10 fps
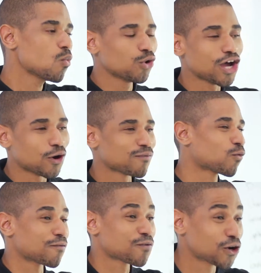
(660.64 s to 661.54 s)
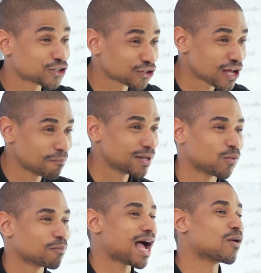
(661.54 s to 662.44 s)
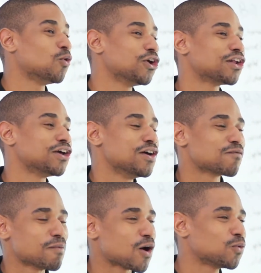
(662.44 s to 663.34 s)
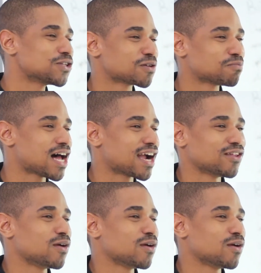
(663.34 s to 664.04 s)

Well, no, if we're a furniture company, we're buying wood from our wood supplier,